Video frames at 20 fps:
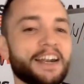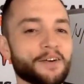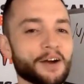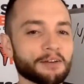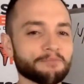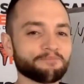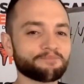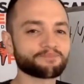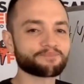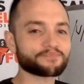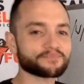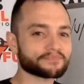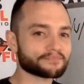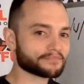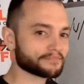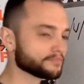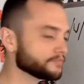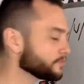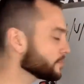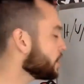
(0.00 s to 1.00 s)
Anyway,
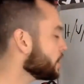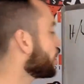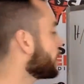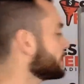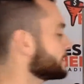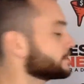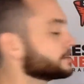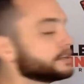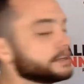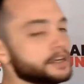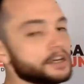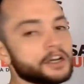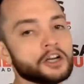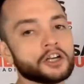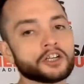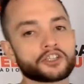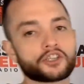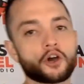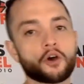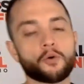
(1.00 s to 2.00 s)
all right.
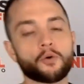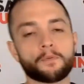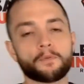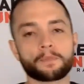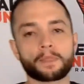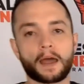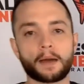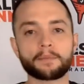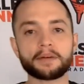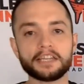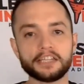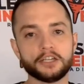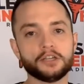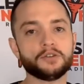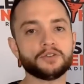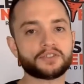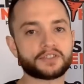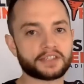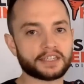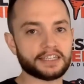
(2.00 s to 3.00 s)
So I'm going to
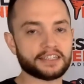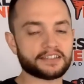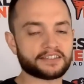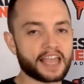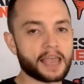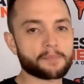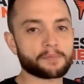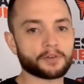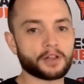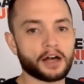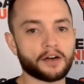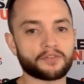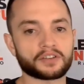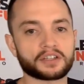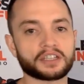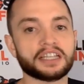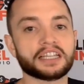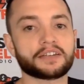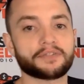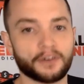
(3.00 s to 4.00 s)
use the example
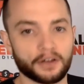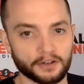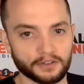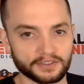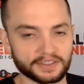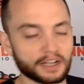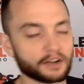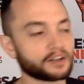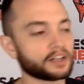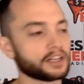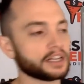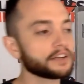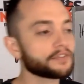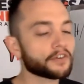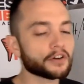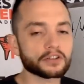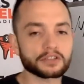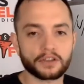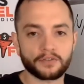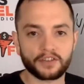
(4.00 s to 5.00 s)
of ClickFunnels. Now,
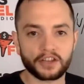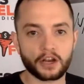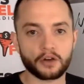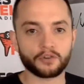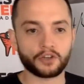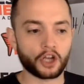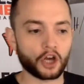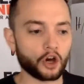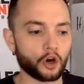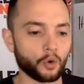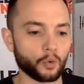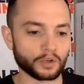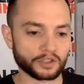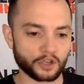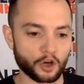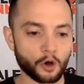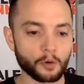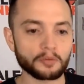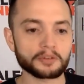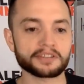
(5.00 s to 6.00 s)
ClickFunnels, if you don't know,
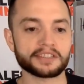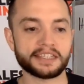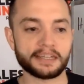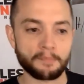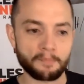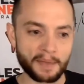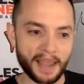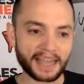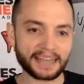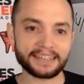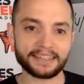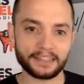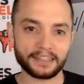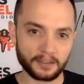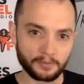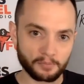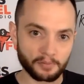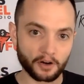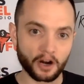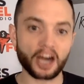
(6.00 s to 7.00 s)
was almost an
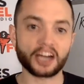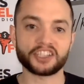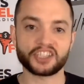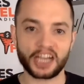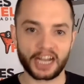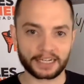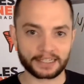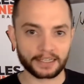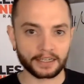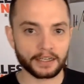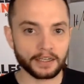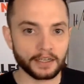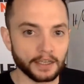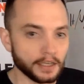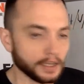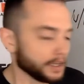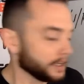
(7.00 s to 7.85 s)
abandoned project.